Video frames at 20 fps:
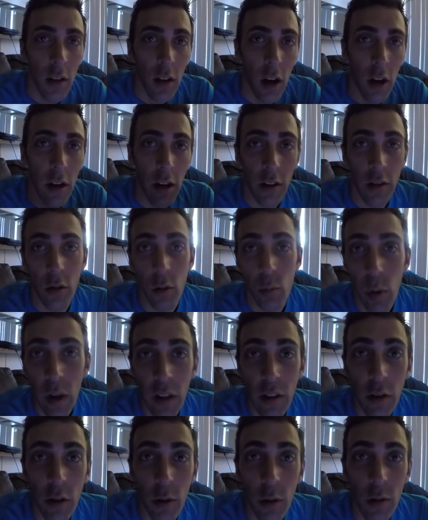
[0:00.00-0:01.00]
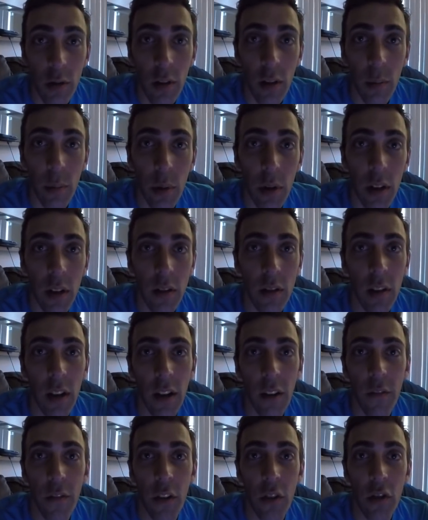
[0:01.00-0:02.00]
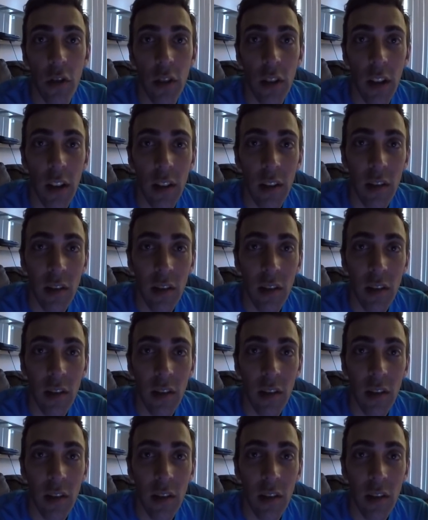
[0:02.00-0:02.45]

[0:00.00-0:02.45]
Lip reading: All right, so week 2's in the books. I officially did